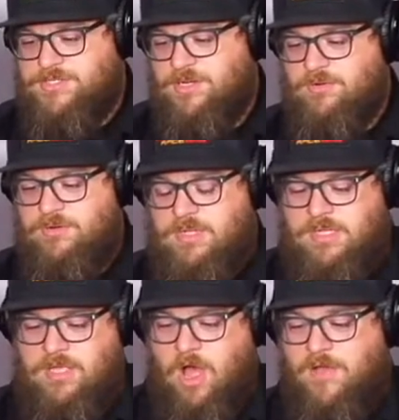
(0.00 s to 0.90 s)
So
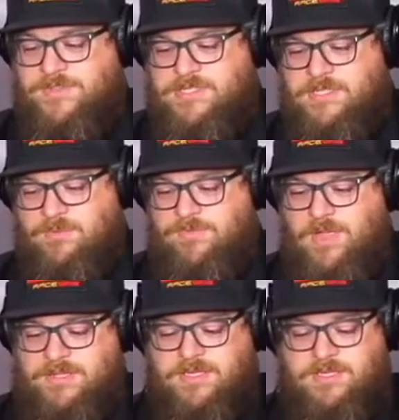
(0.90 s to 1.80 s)
obviously we've
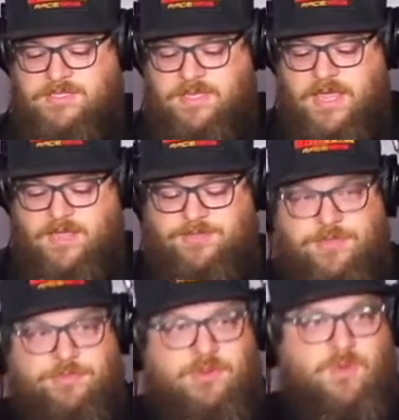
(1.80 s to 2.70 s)
got things like
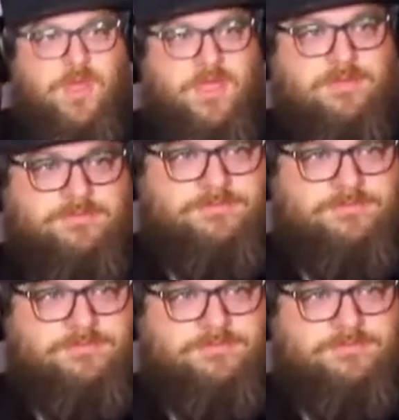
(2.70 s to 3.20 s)
the three-way.